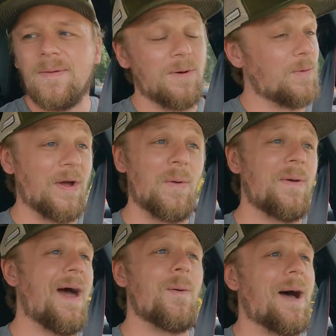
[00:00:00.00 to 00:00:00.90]
But we're going
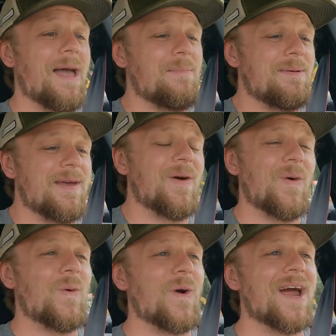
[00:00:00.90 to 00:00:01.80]
downpipe, baby.
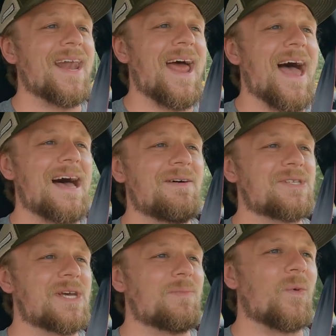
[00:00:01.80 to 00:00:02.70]
We're gonna have
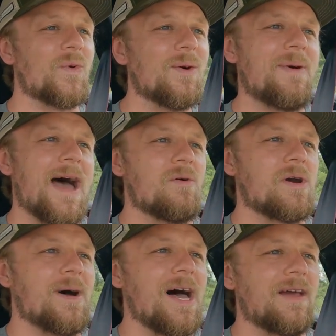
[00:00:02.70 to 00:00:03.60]
some real
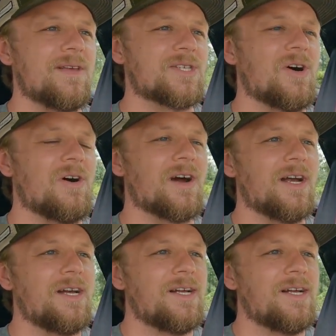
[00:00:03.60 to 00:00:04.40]
power behind this car.